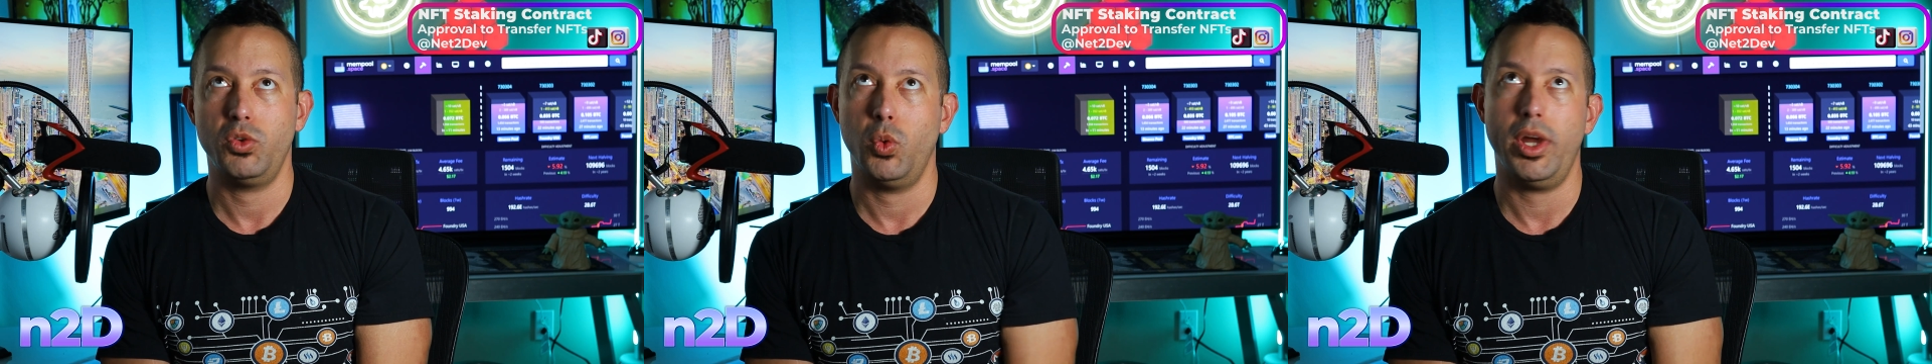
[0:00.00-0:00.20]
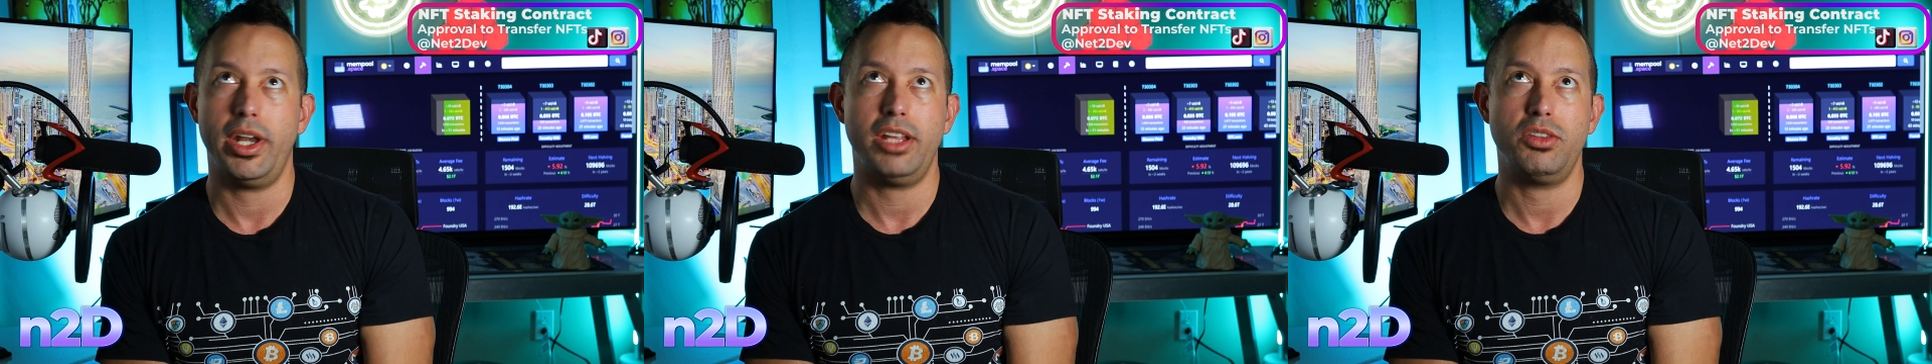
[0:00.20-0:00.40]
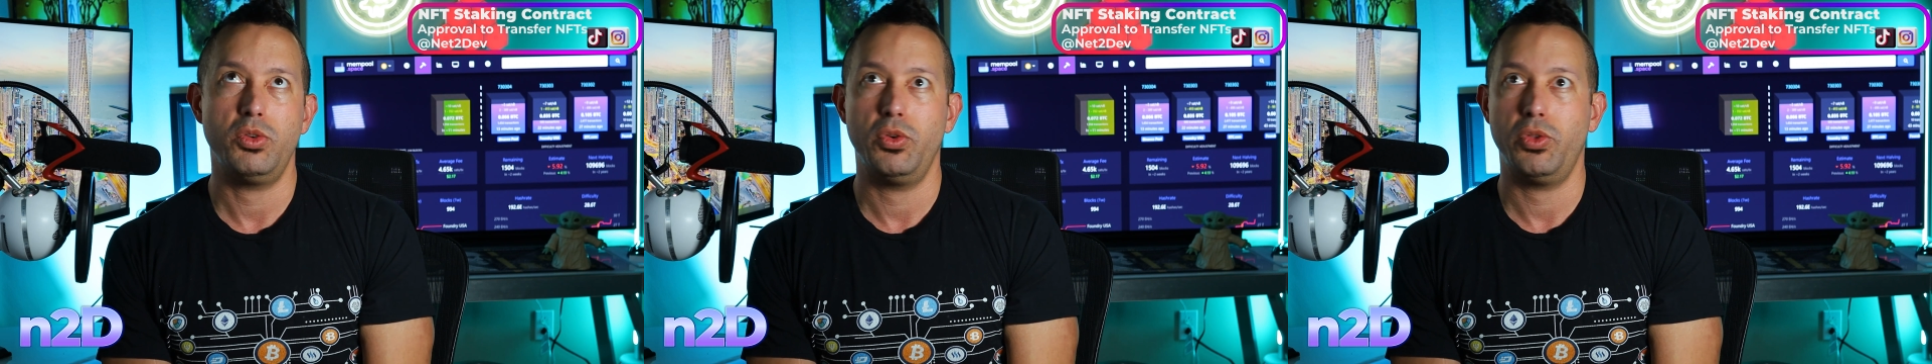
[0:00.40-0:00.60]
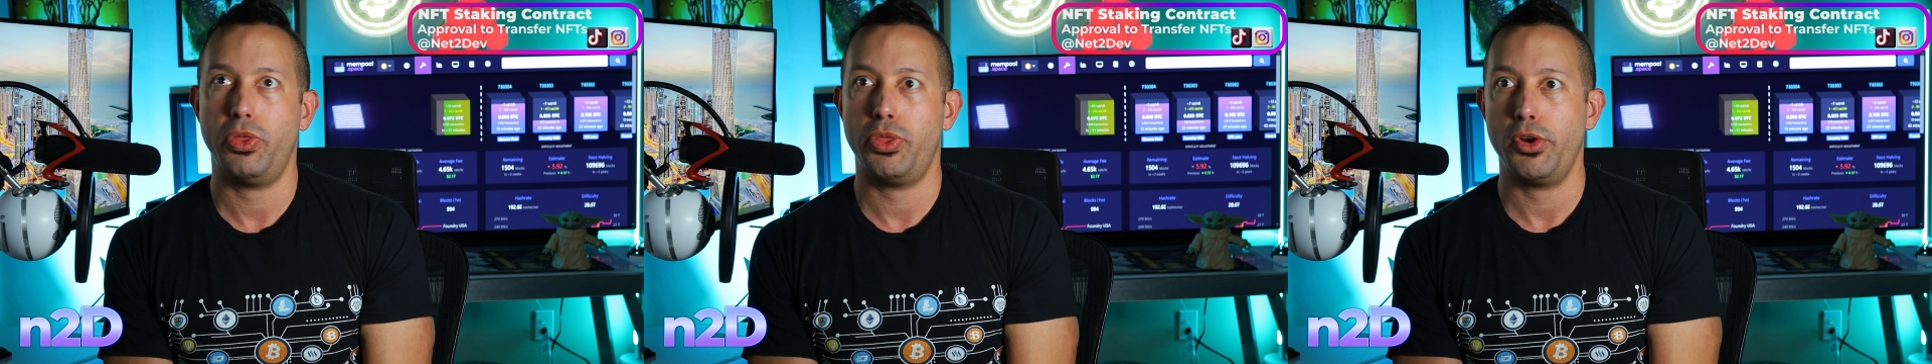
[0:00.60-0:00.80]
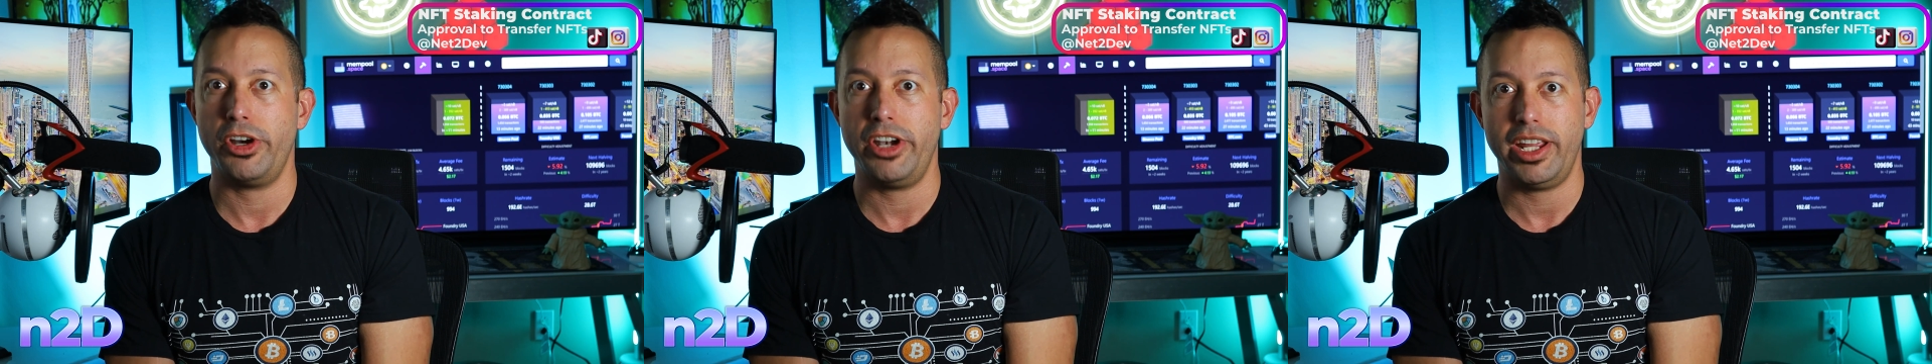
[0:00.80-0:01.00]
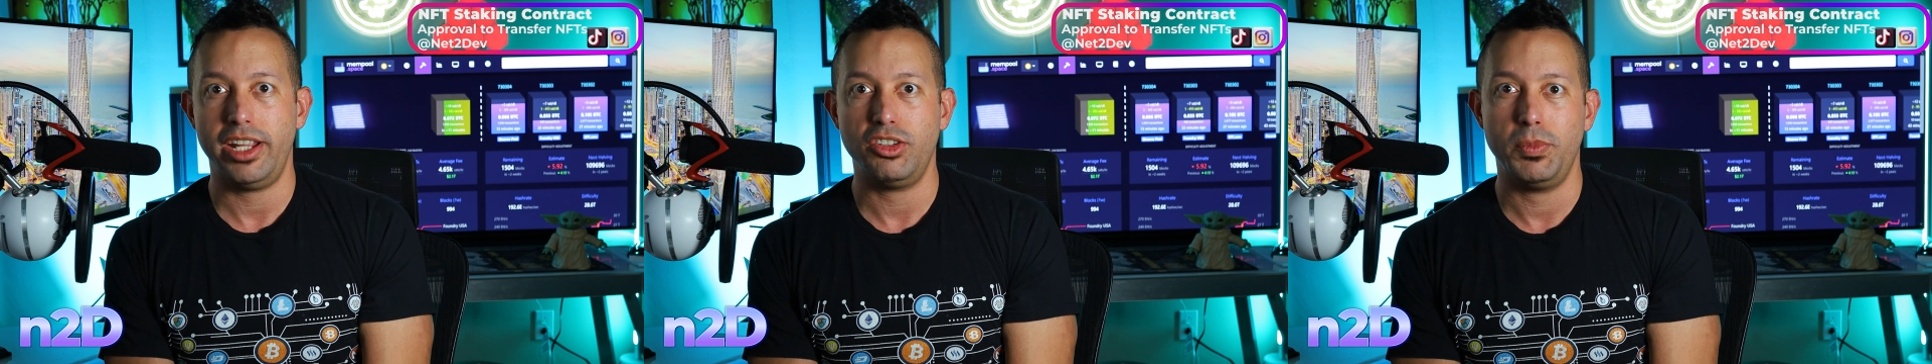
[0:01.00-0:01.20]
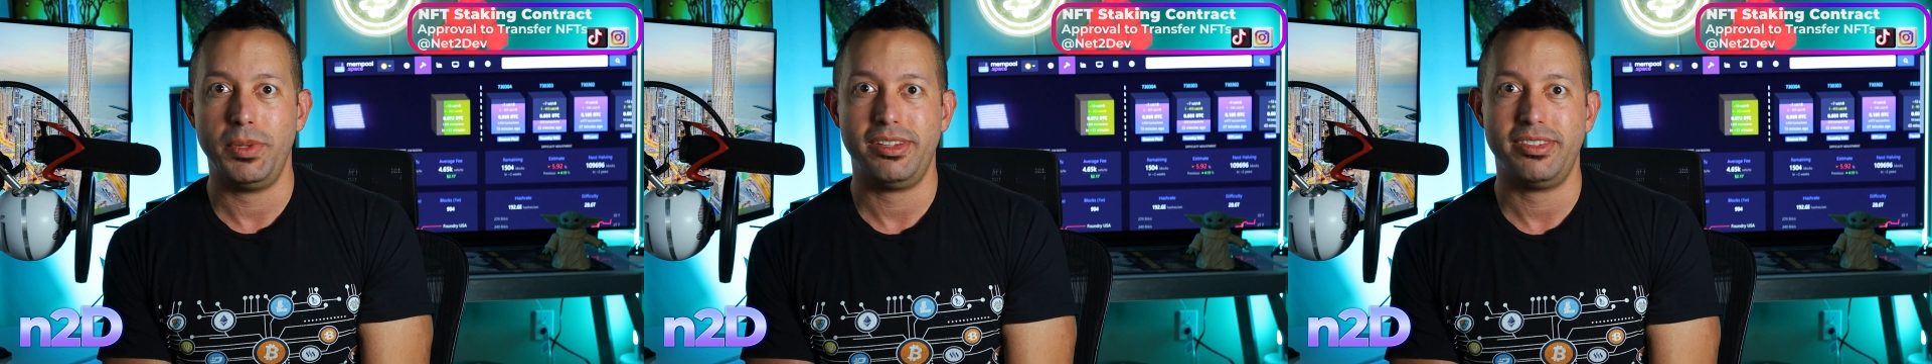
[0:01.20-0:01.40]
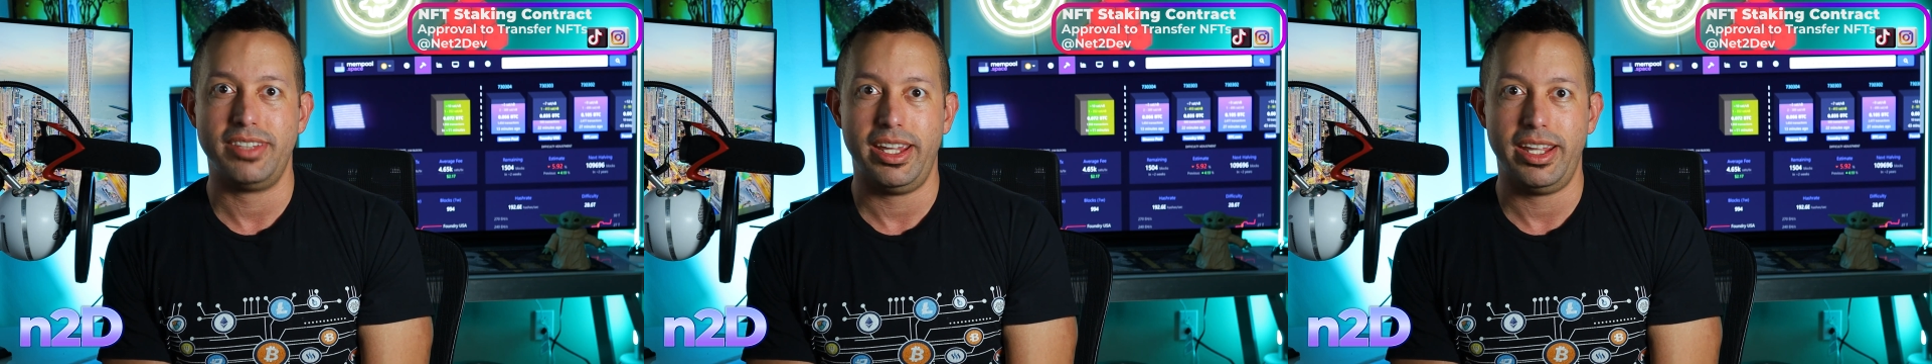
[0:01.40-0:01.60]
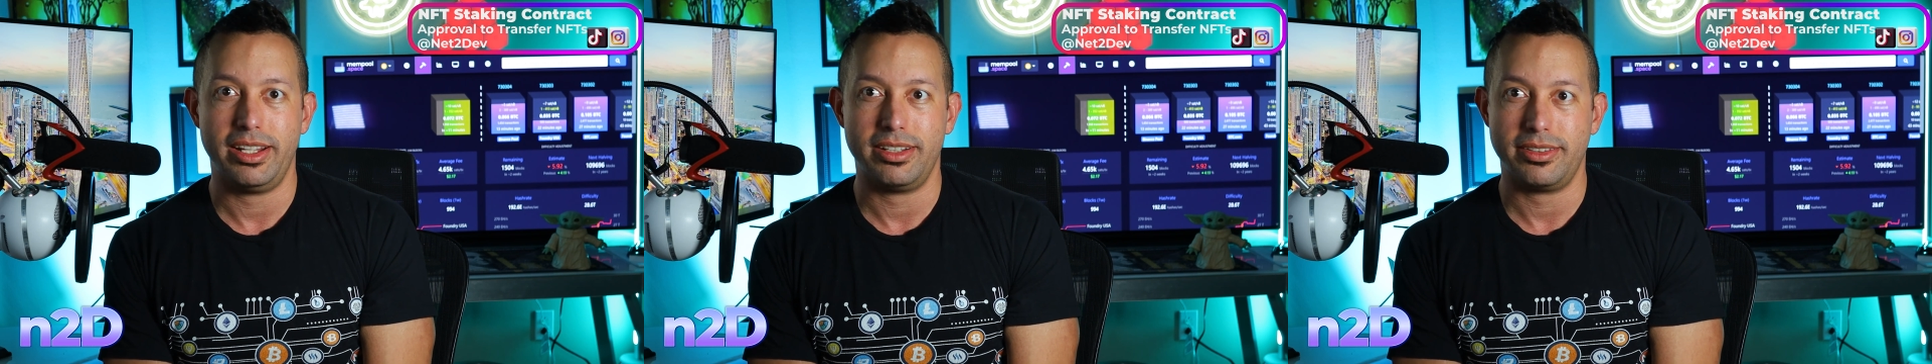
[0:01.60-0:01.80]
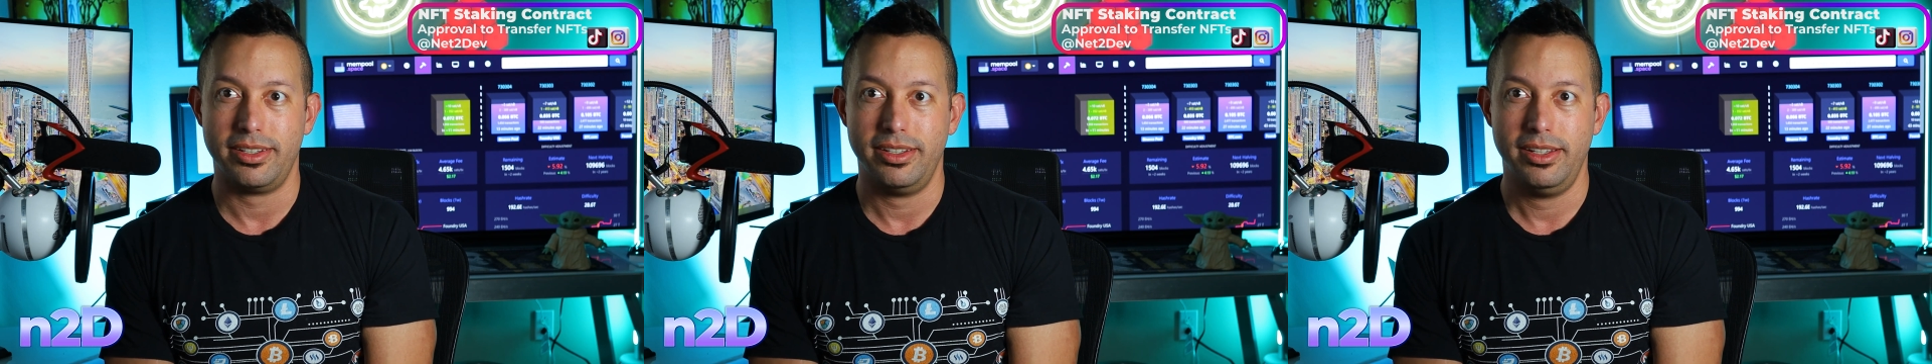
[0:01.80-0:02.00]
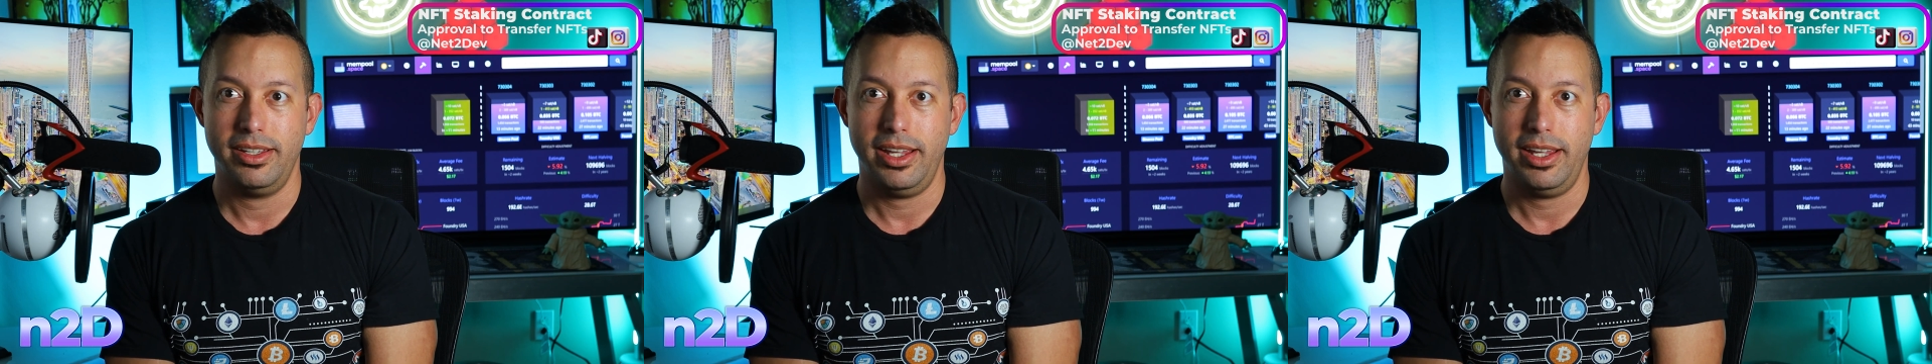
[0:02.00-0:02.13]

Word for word: twenty to thirty to be staked.